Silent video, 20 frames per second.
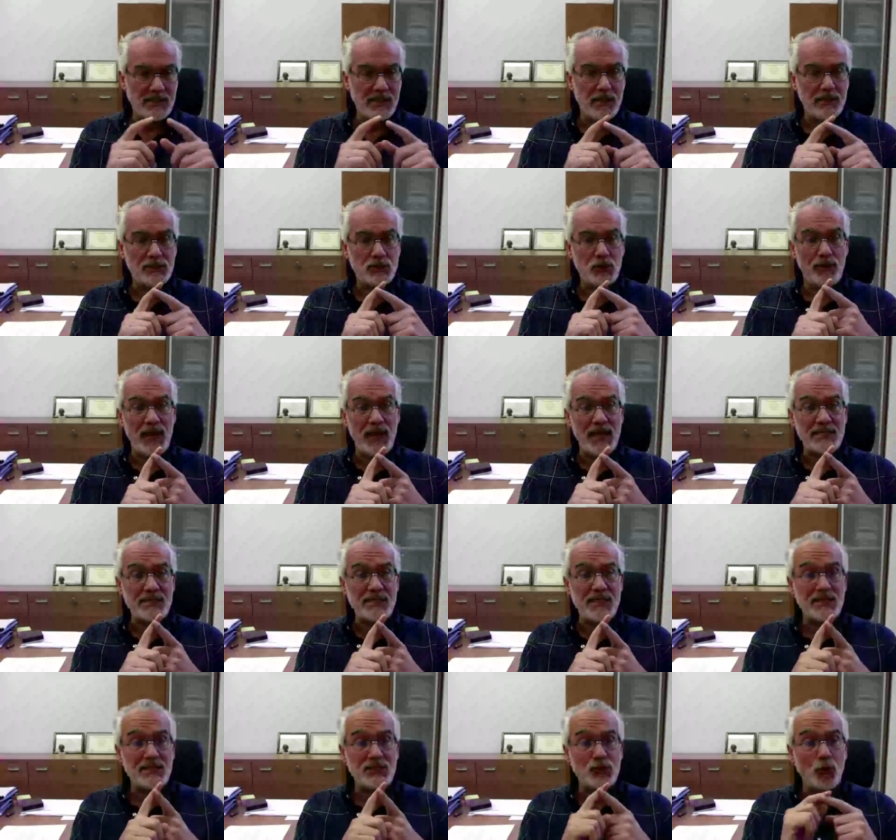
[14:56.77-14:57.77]
So that's
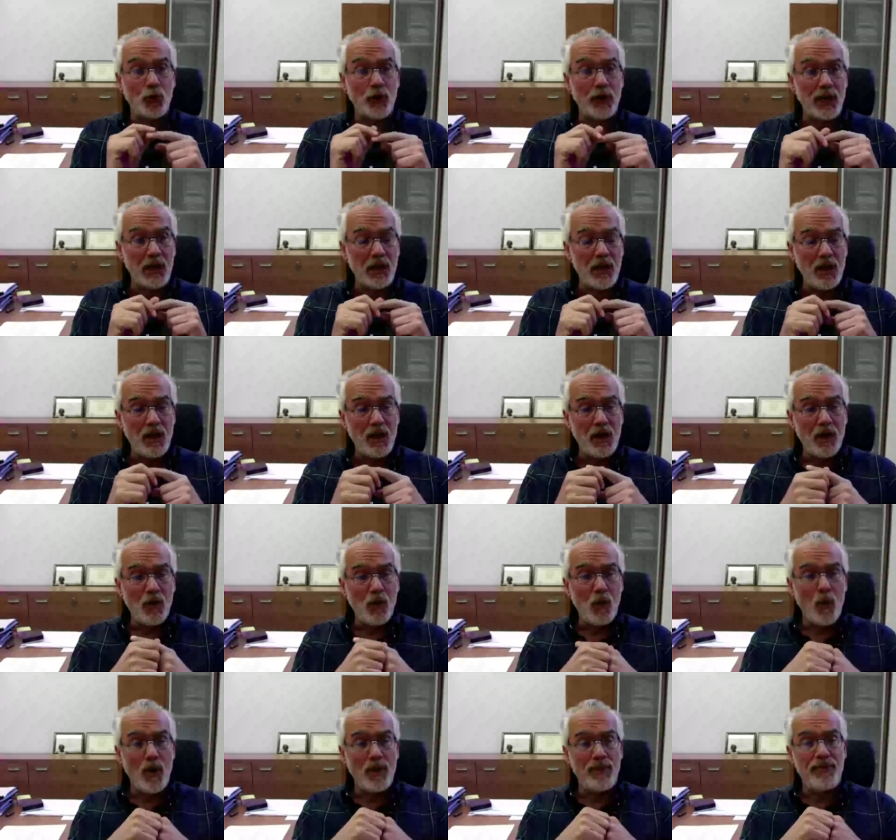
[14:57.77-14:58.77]
the story
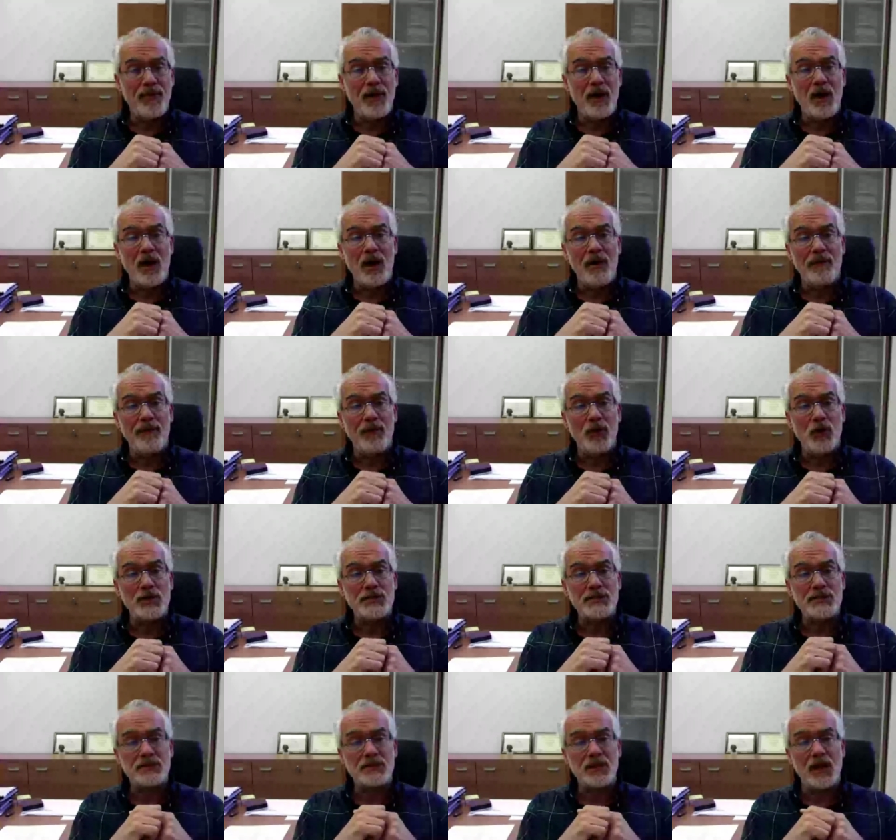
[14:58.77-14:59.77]
with the
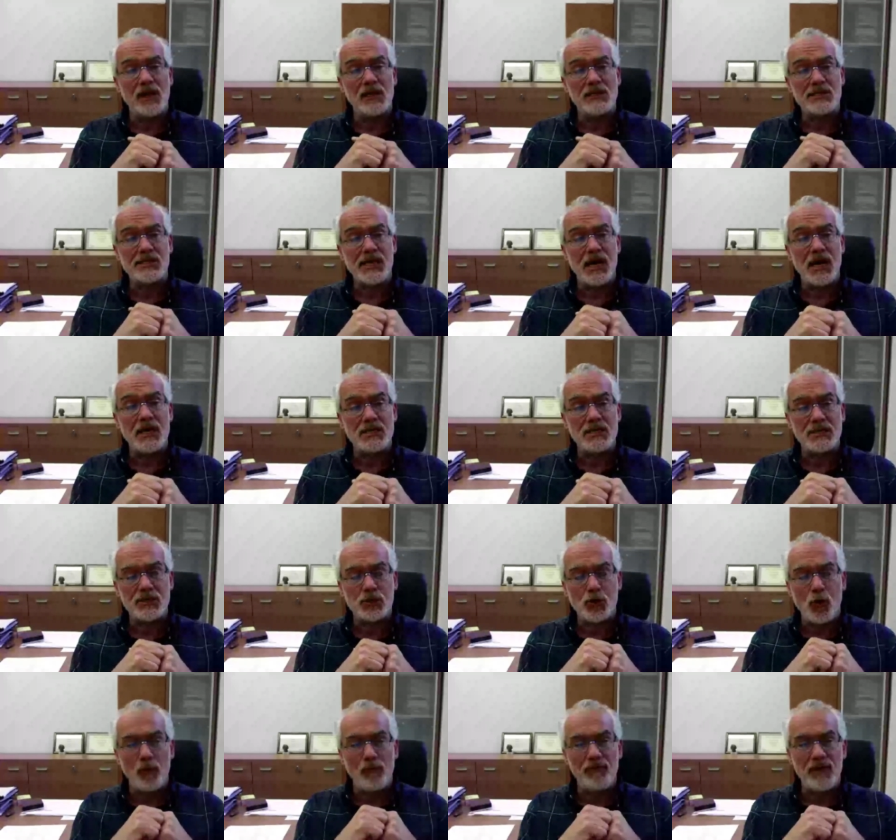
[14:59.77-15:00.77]
first
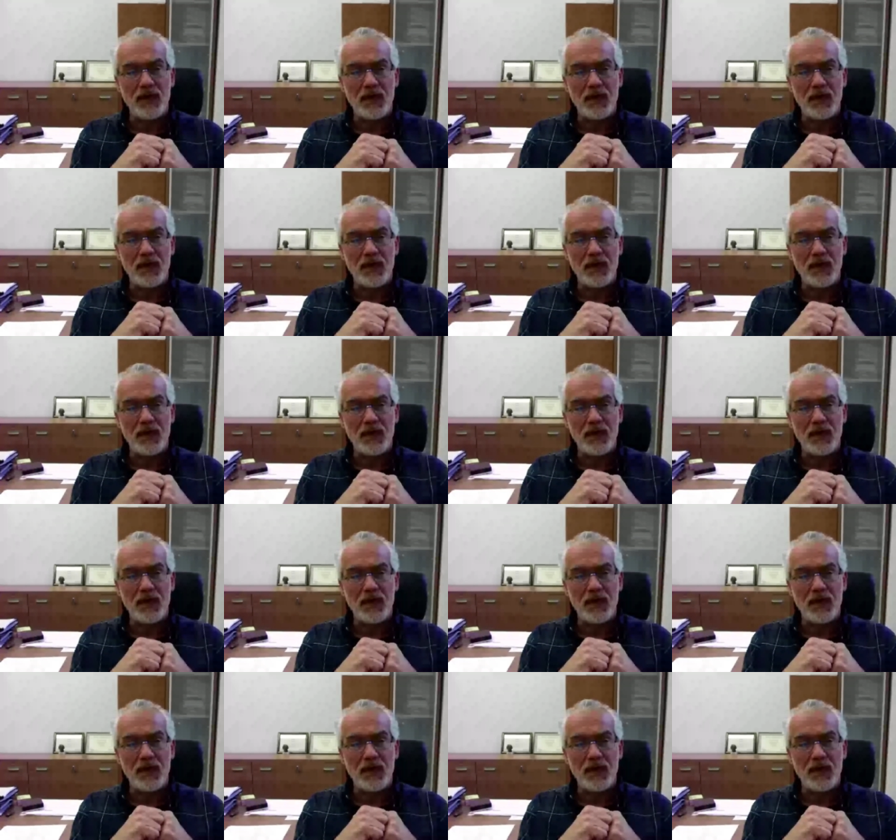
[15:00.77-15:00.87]
SARS-CoV